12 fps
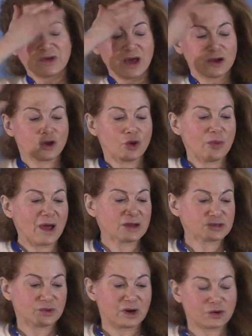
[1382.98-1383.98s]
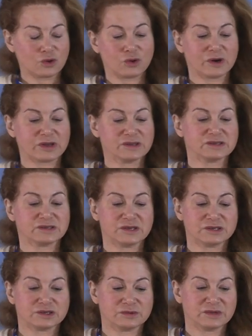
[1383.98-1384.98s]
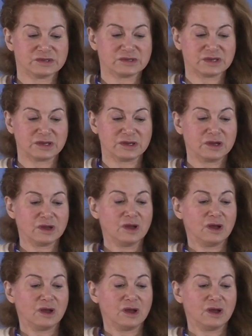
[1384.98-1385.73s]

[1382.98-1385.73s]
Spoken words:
got to go back to our core constituency.